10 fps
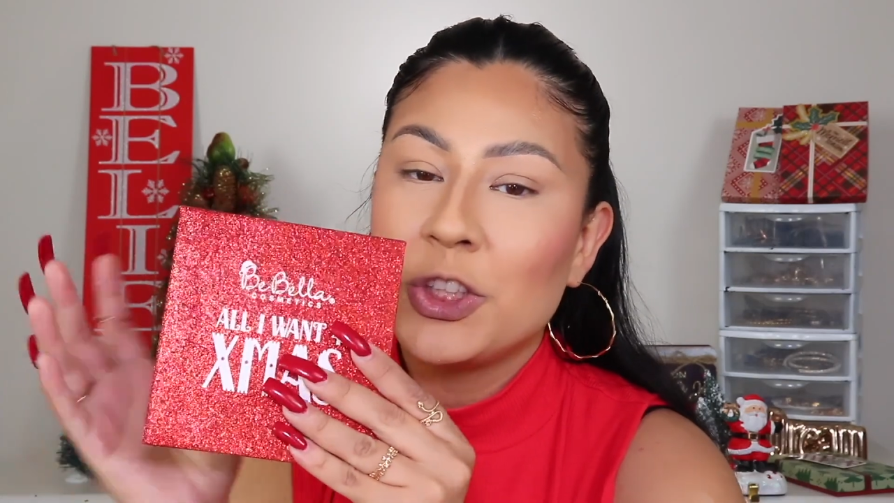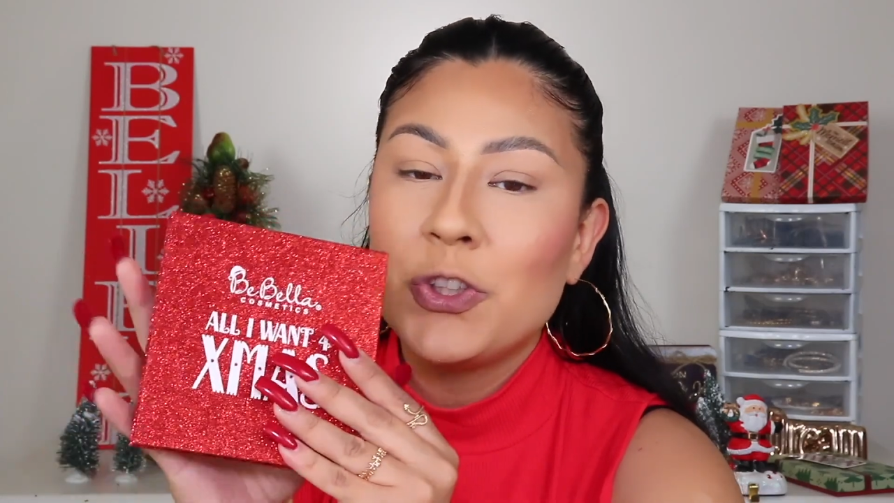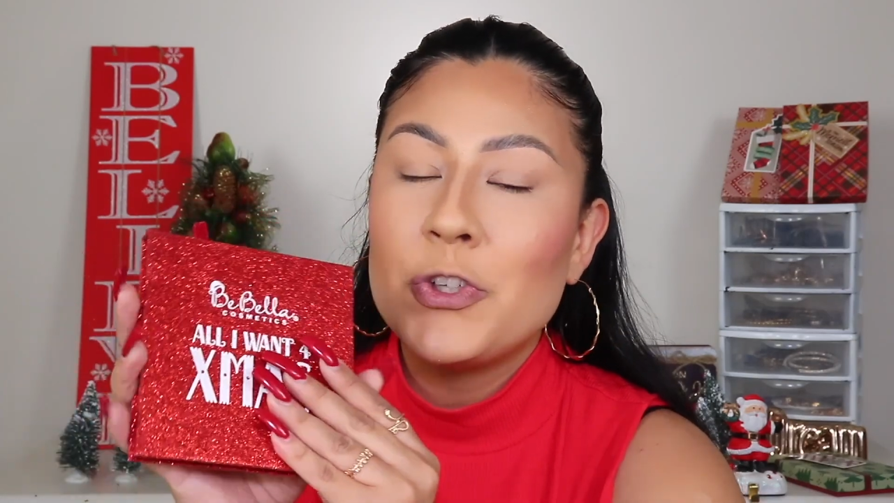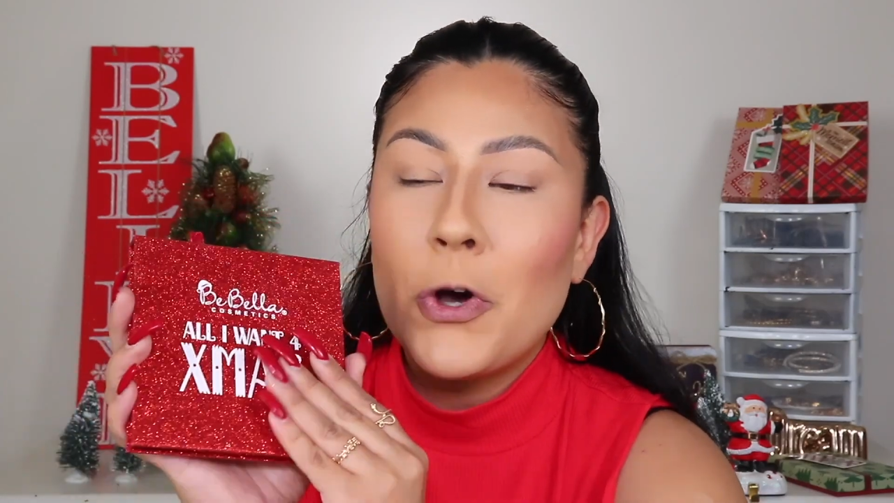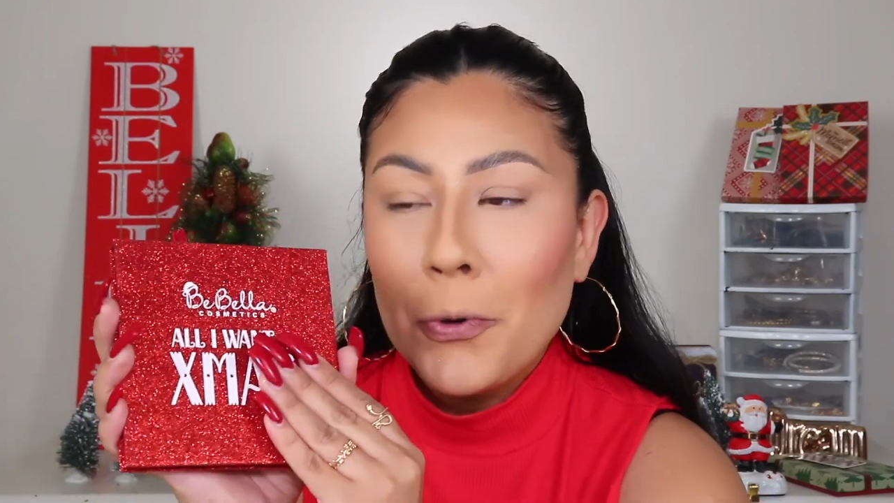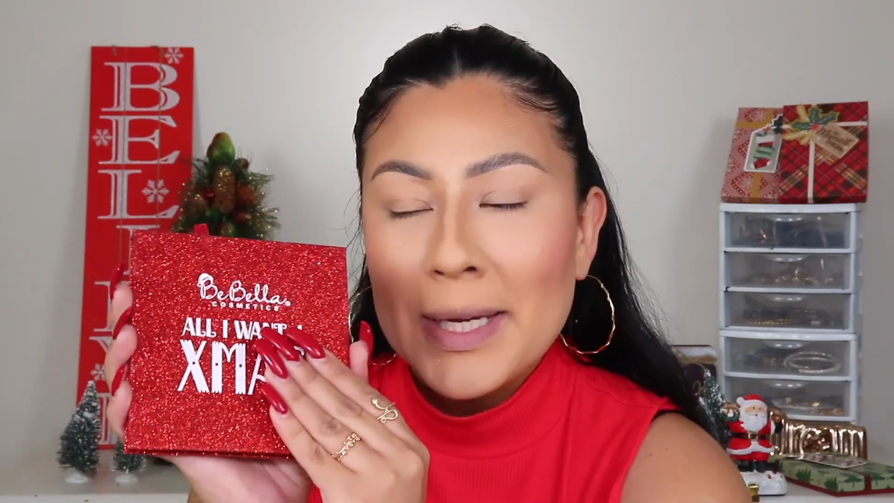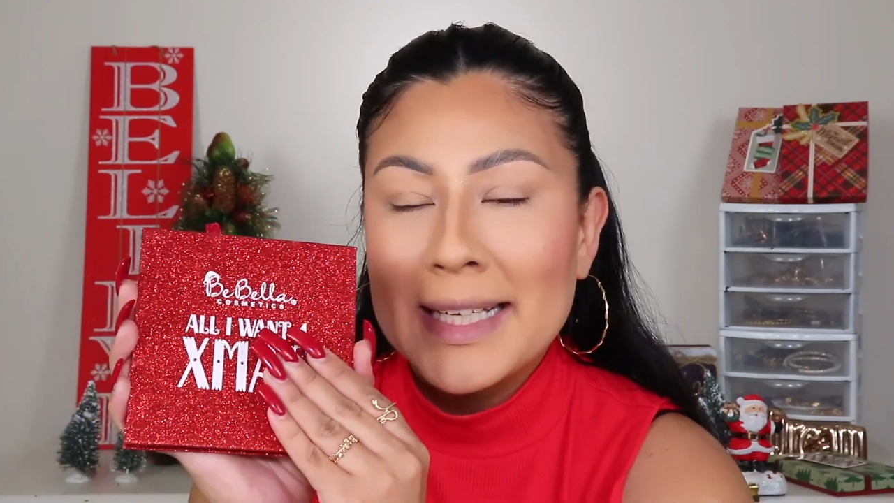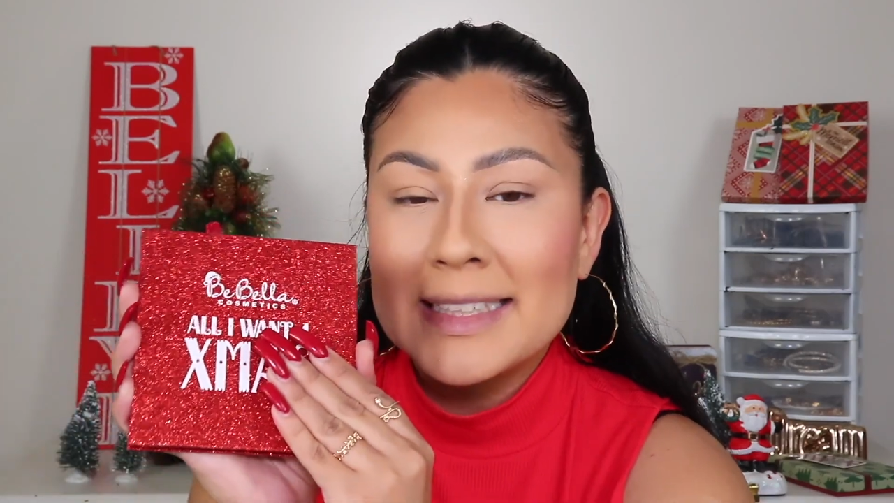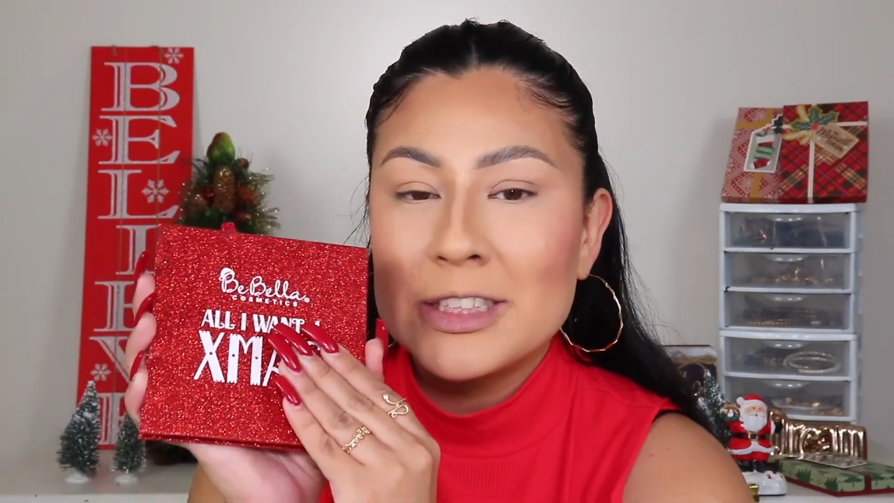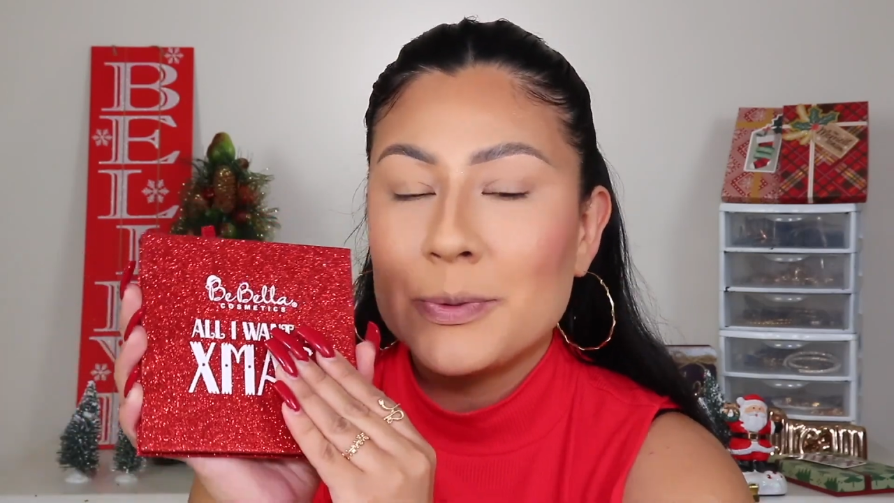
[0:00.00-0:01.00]
you know it
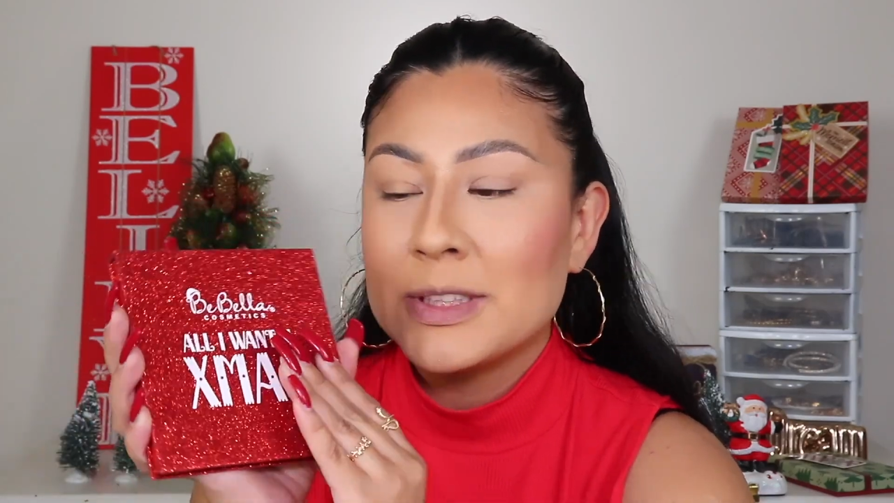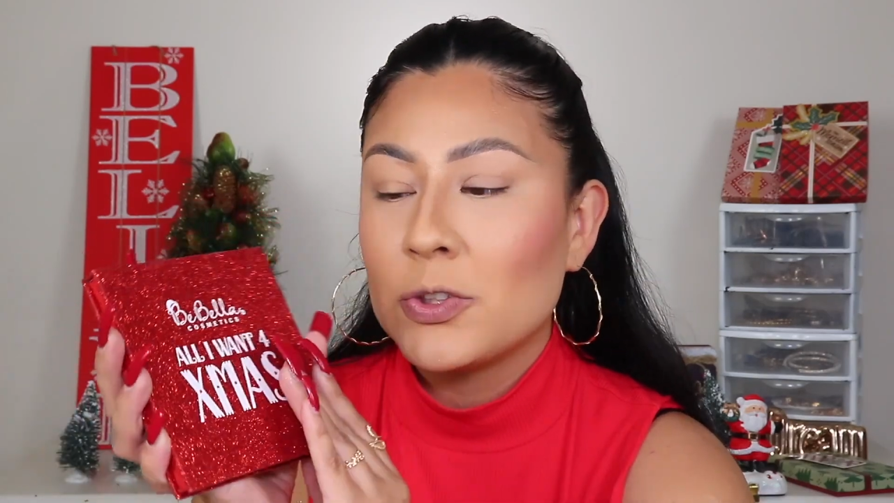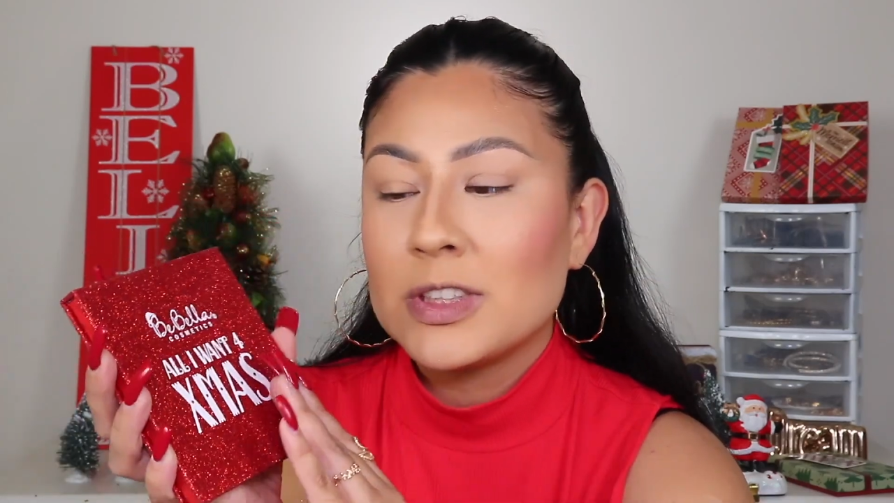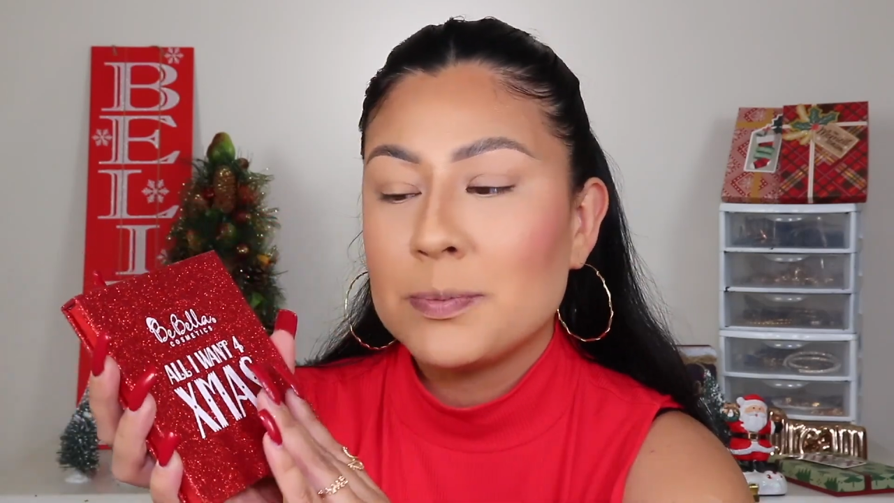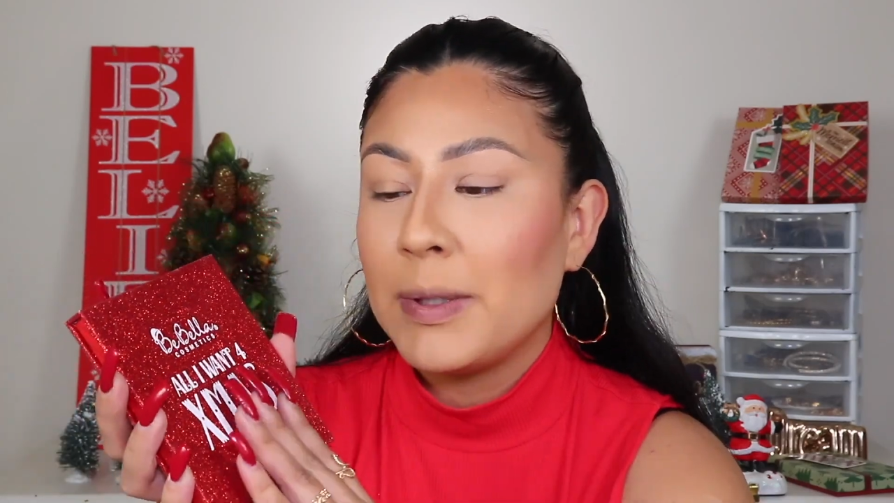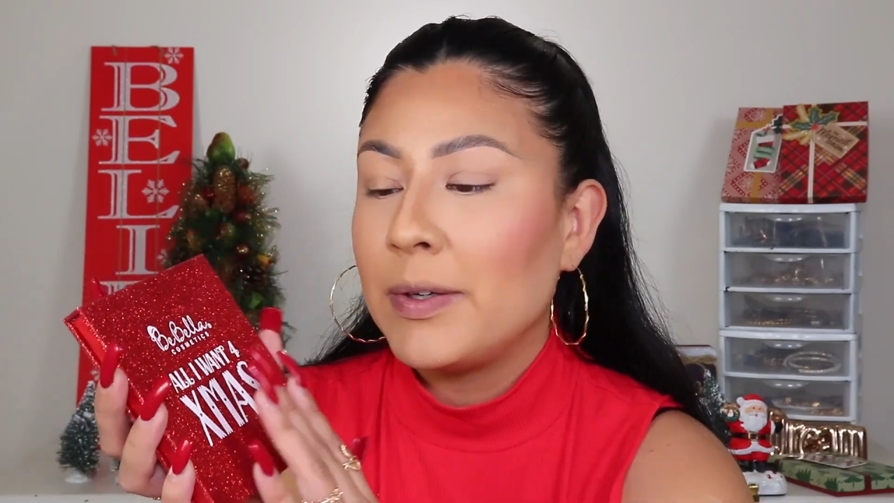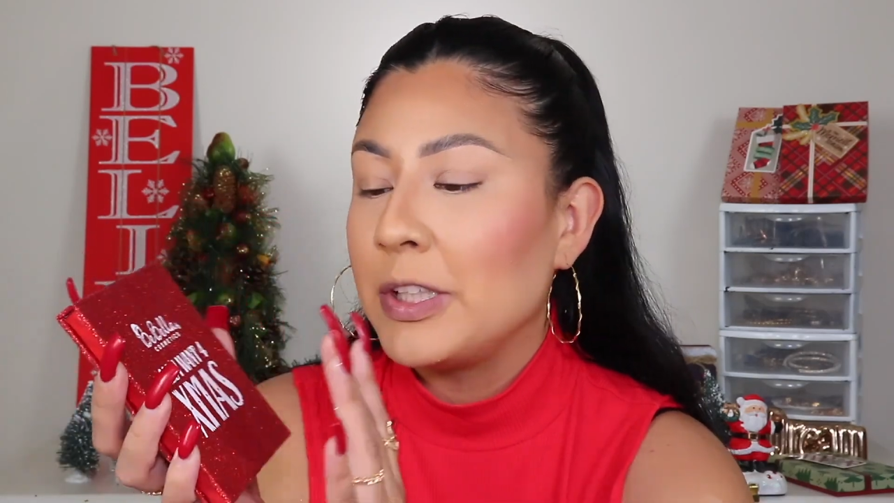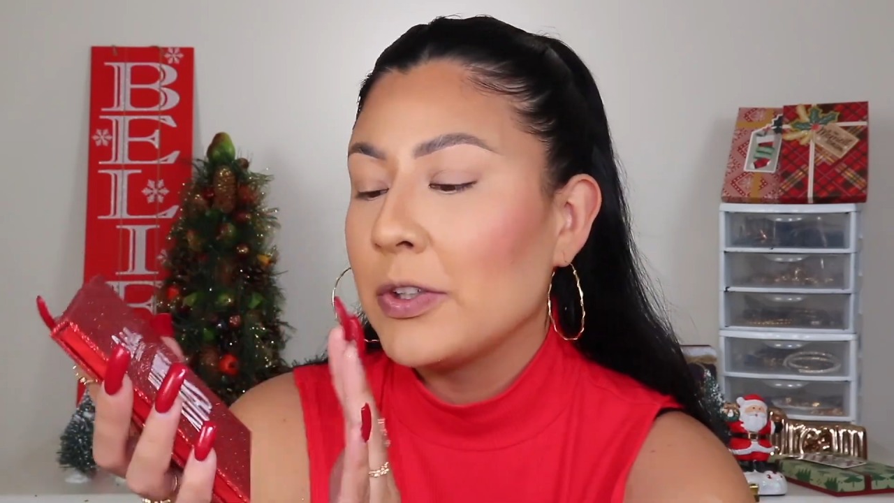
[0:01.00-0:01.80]
gets you into the spirit.